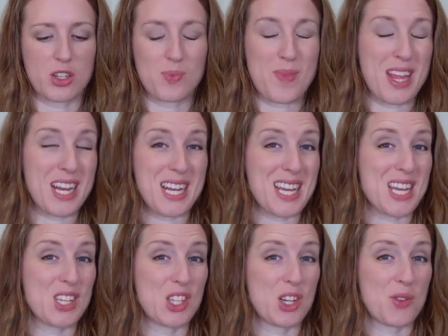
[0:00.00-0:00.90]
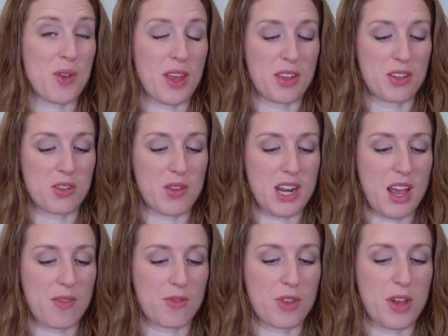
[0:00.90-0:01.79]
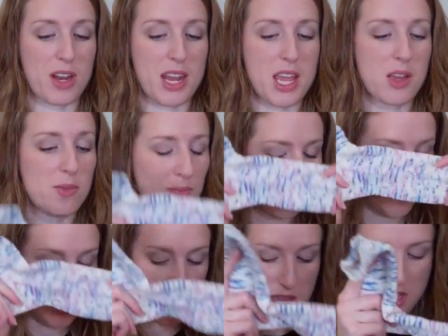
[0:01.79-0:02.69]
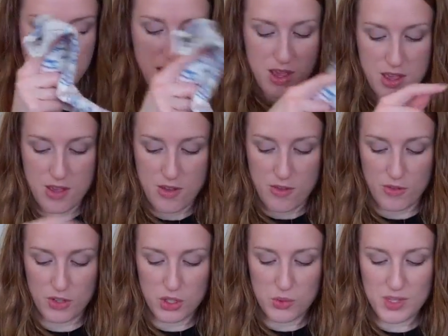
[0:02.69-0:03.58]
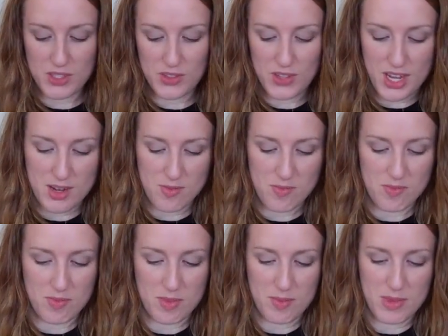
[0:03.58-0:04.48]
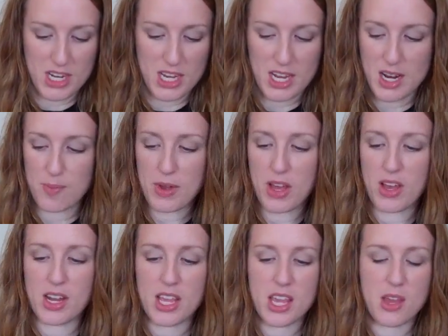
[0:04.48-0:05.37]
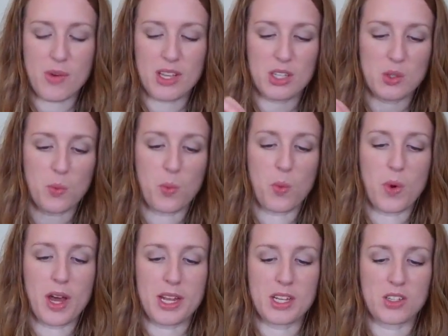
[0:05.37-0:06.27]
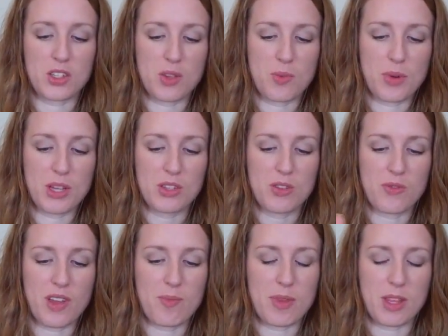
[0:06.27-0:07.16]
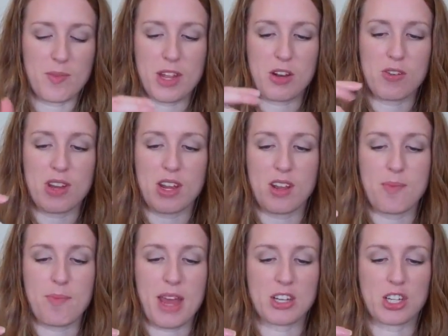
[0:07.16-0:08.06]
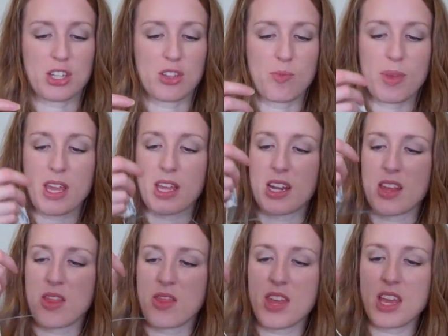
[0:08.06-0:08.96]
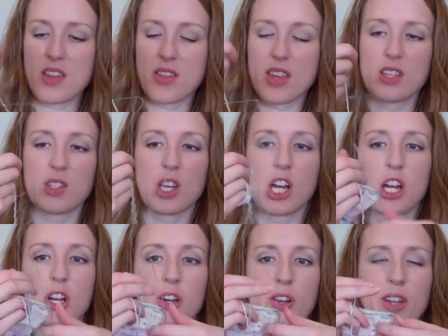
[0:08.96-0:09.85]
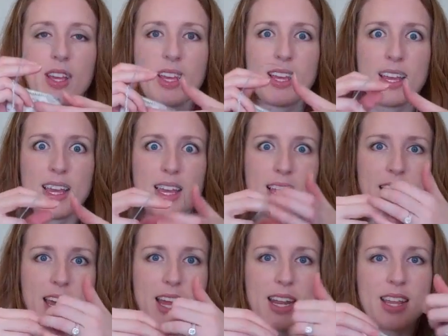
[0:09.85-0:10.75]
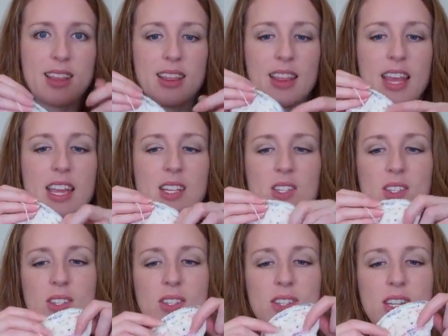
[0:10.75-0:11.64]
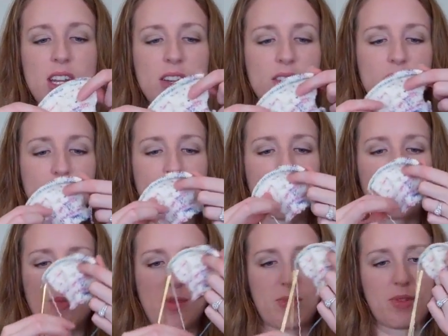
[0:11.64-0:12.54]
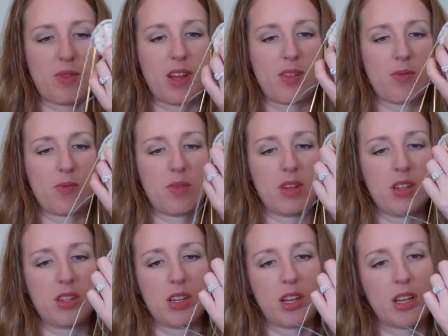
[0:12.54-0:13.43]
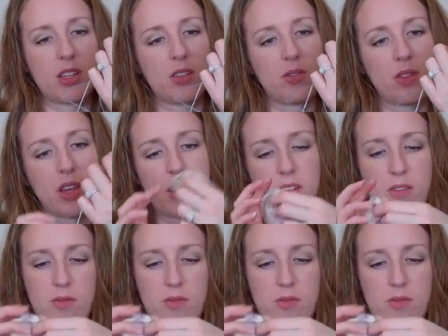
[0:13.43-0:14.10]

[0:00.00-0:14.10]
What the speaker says: just made it easier rather than doing an afterthought heel. First one's done. I'm knitting it up on a US 1, a 2.25mm needle on magic looping, and I think these are Addy lace needles, if I remember right. What did I do there?